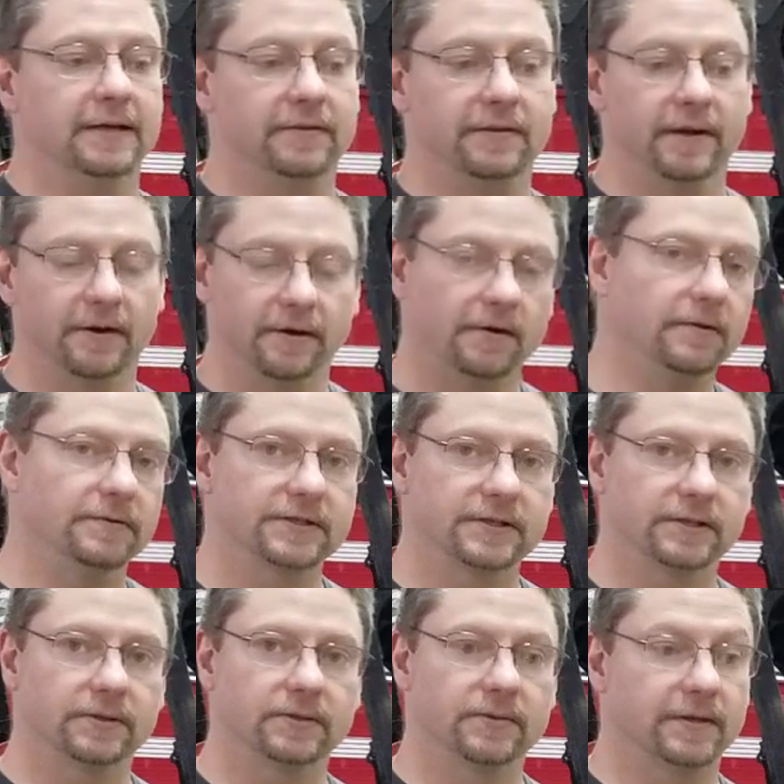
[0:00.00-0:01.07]
They're
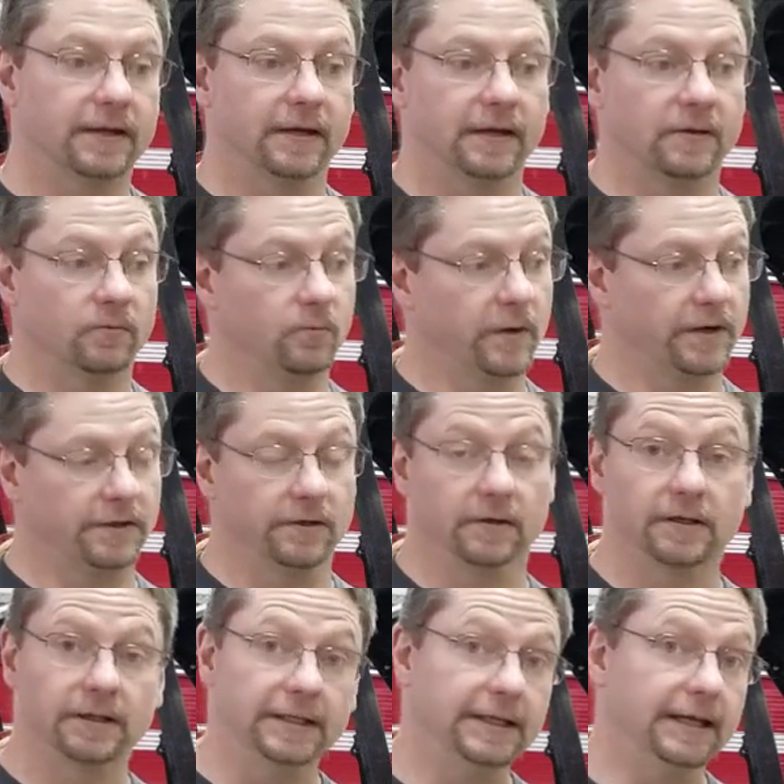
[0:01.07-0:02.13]
also then, when you're
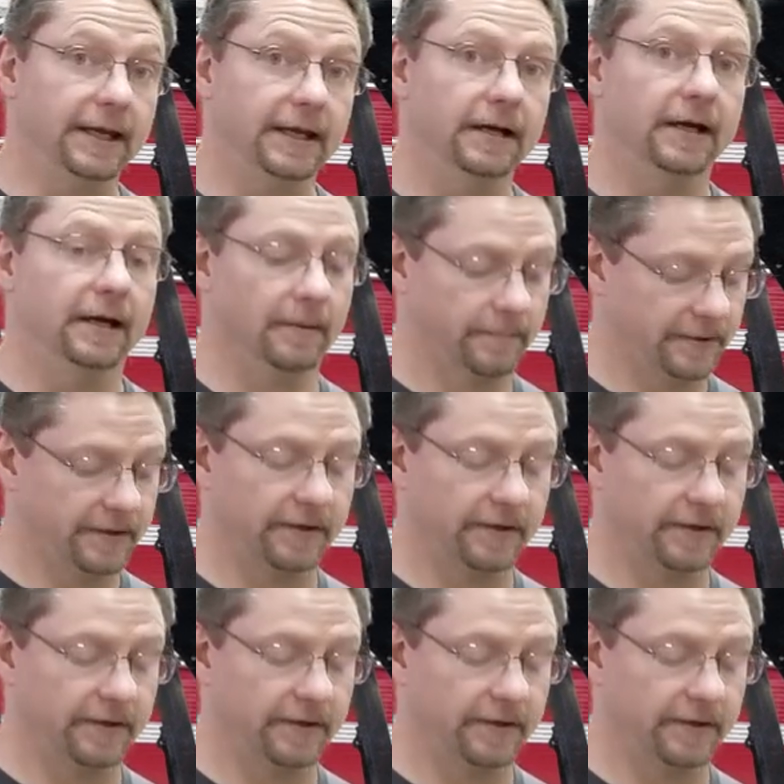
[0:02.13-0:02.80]
cleaning up,